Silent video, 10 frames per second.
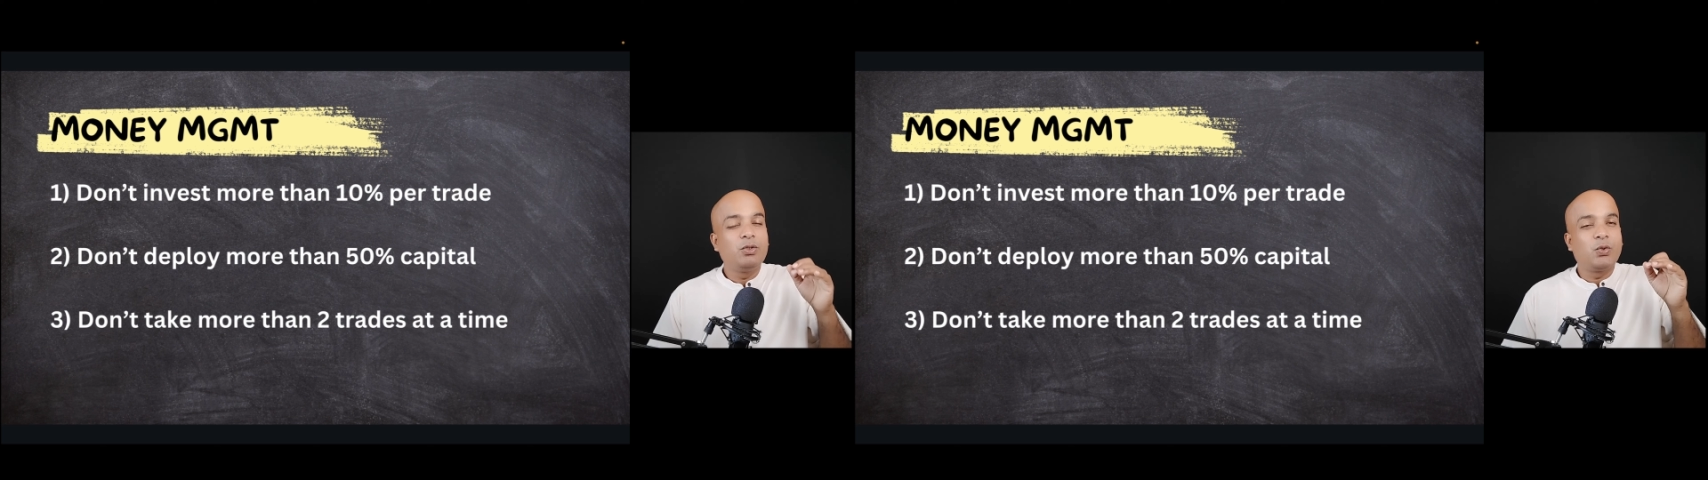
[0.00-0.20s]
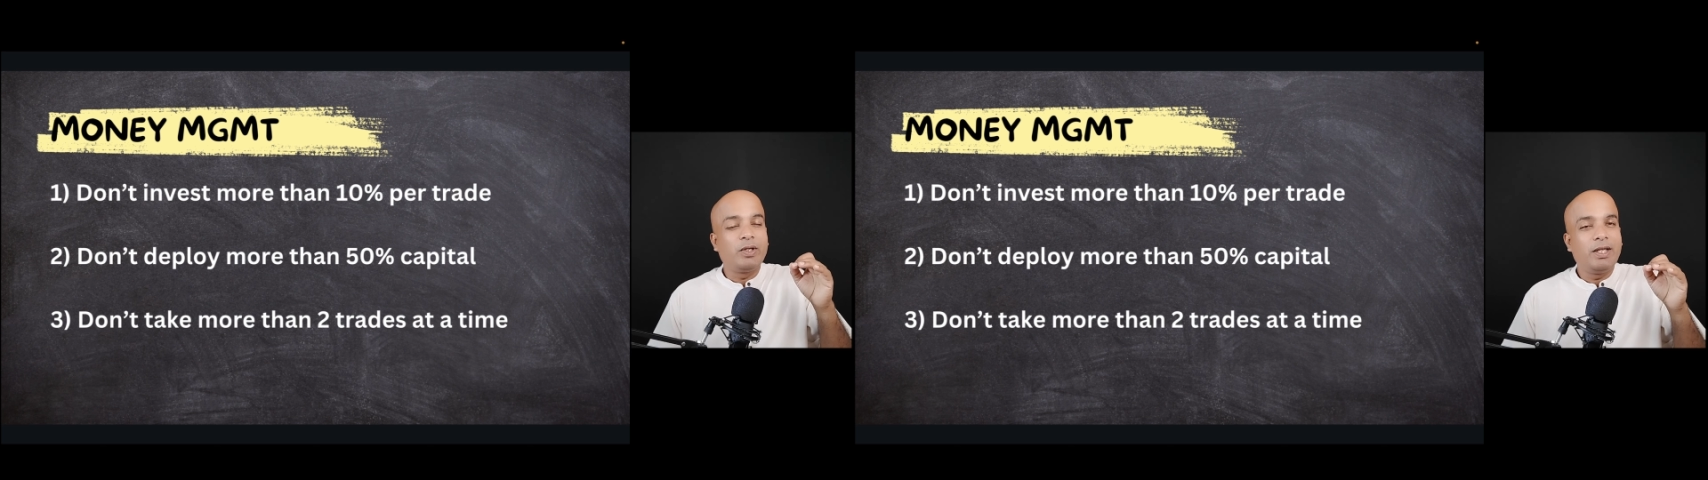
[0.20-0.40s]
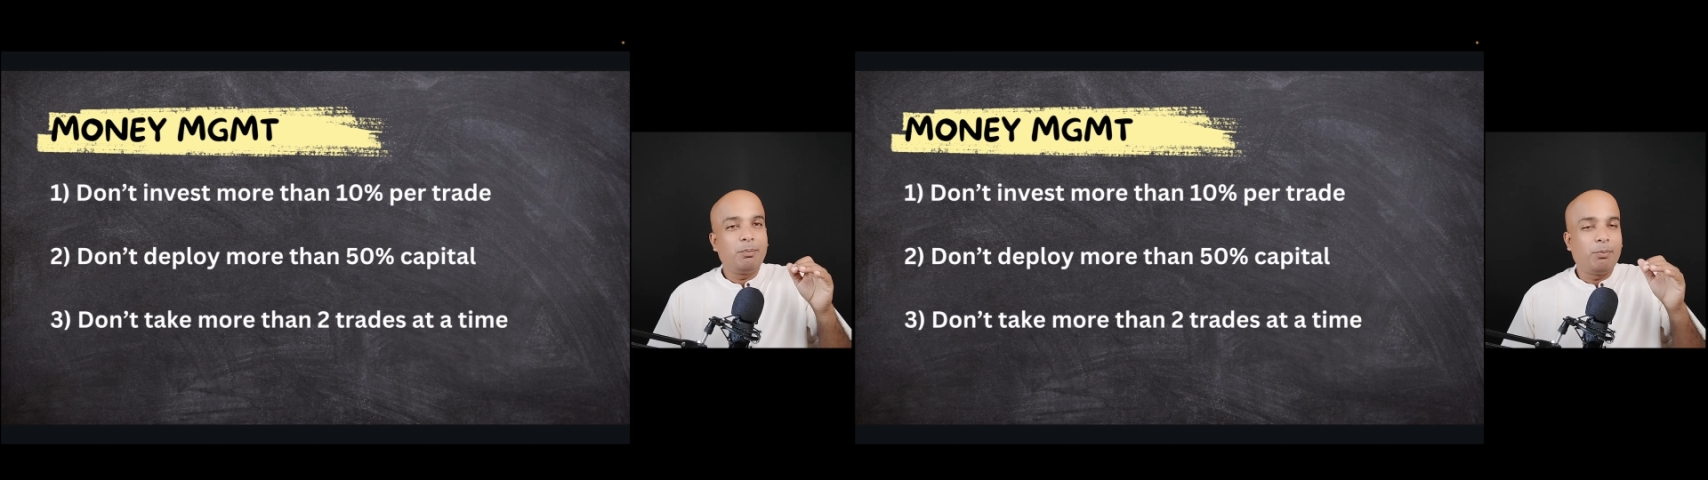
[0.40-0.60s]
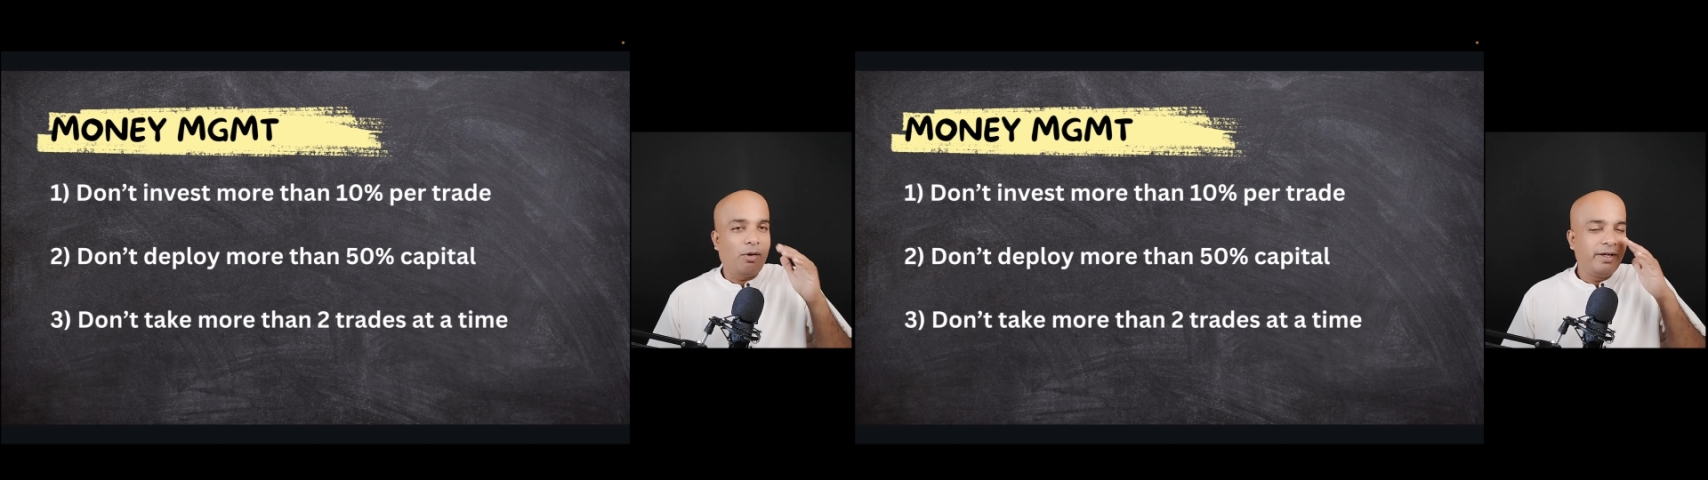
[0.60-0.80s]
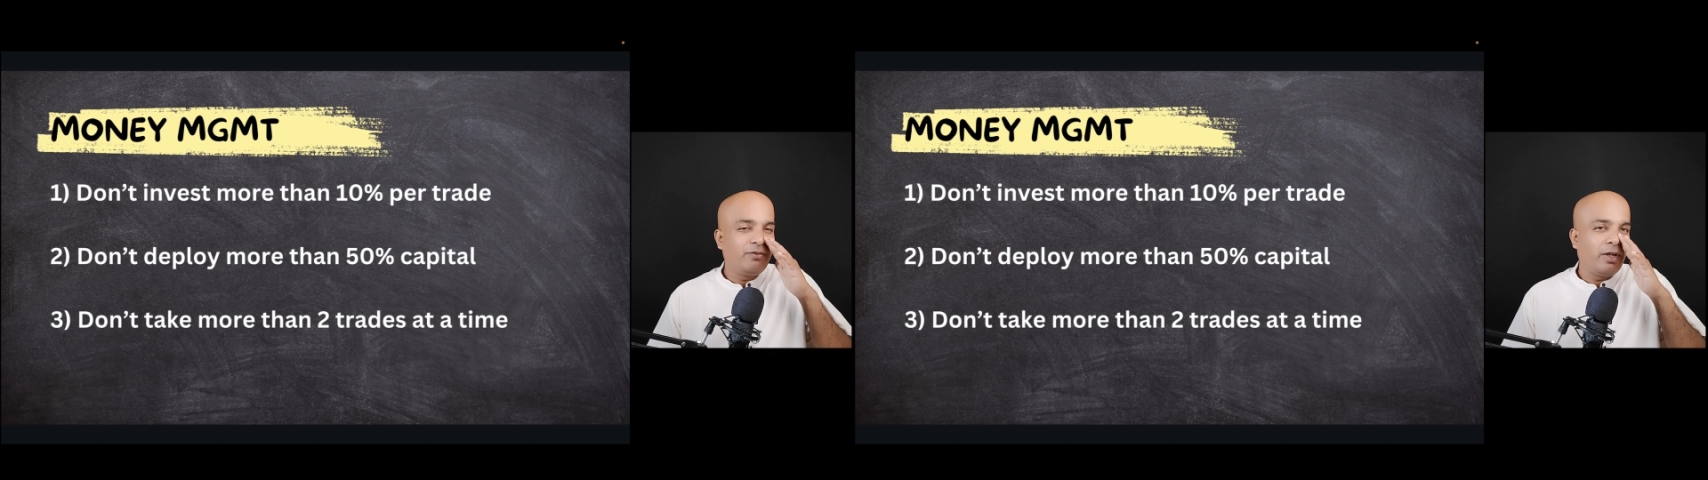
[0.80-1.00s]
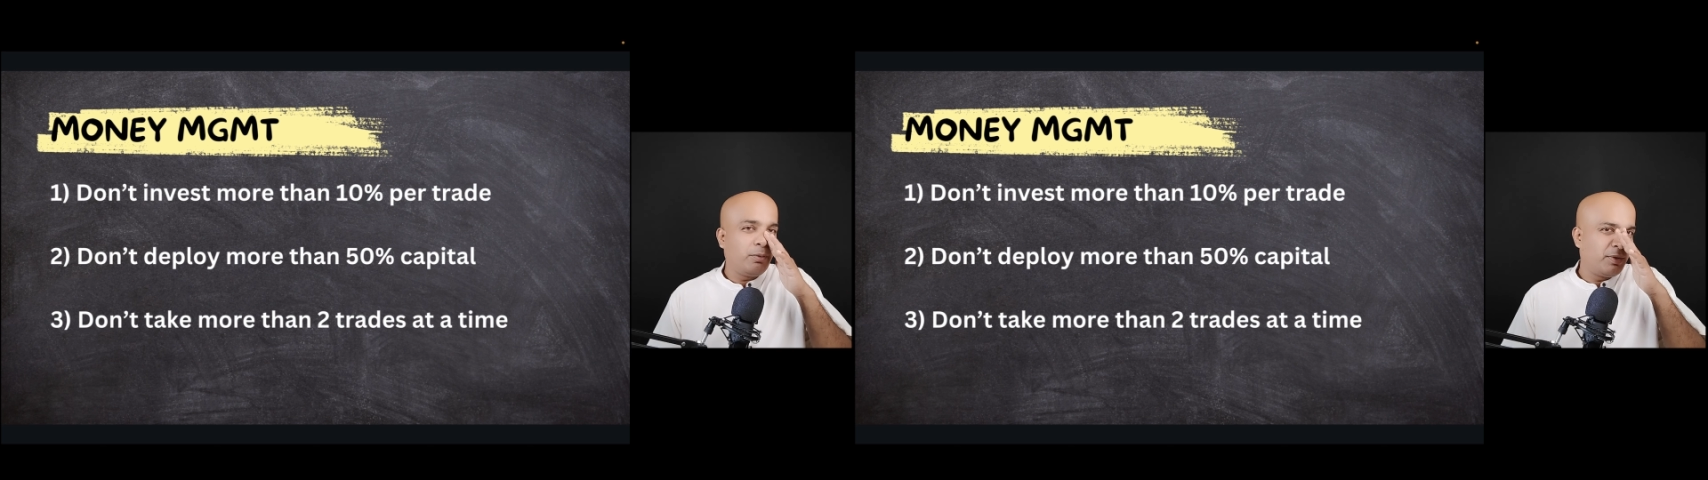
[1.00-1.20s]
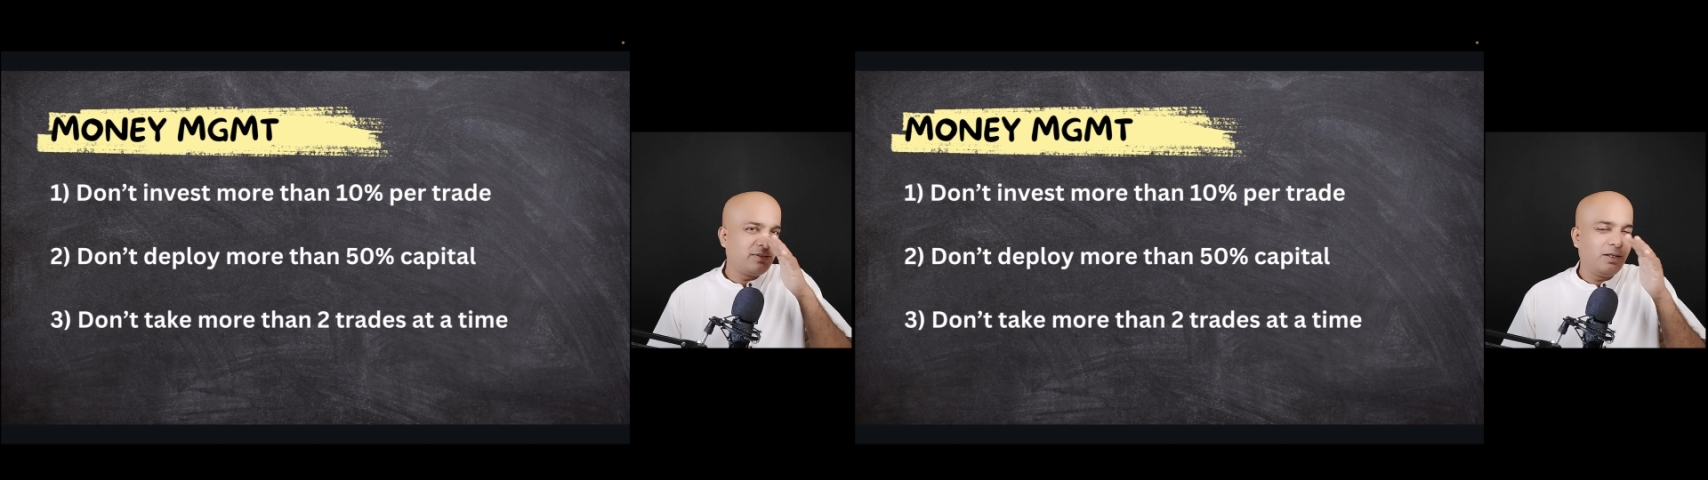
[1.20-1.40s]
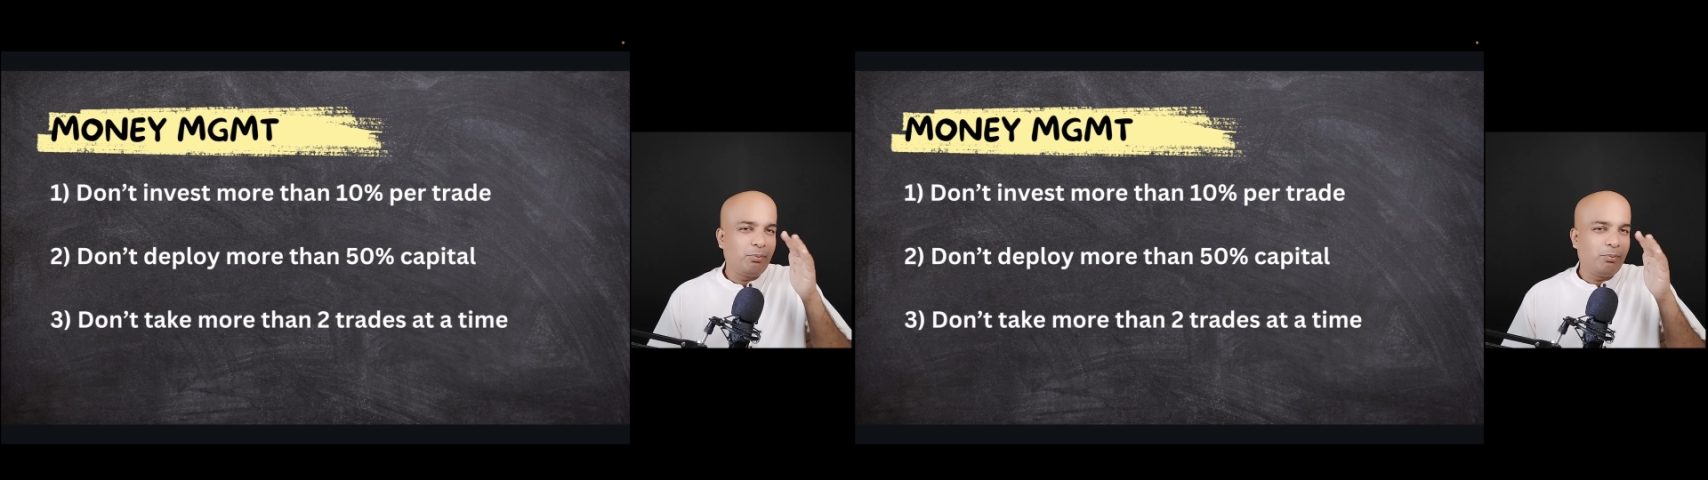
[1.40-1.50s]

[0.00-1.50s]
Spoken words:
only 0.5%,